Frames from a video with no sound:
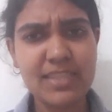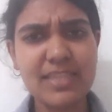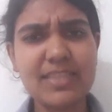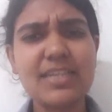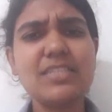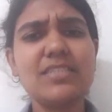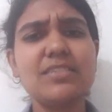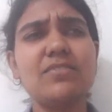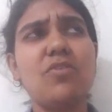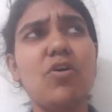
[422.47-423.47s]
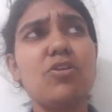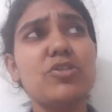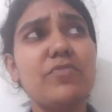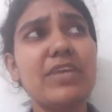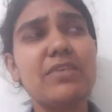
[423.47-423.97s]
Then there is
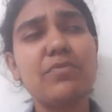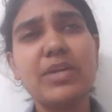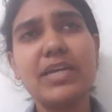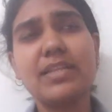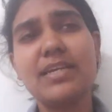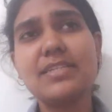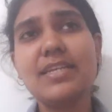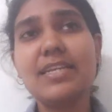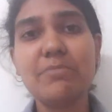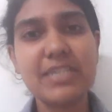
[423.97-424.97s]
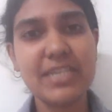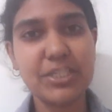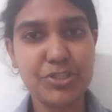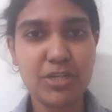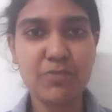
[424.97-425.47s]
also, we there is a
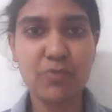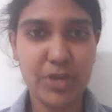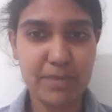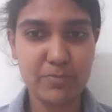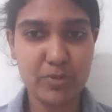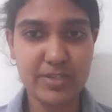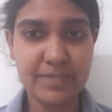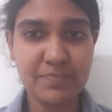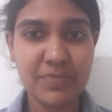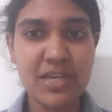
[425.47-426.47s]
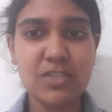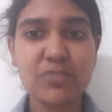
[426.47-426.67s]
limitation in vocabulary.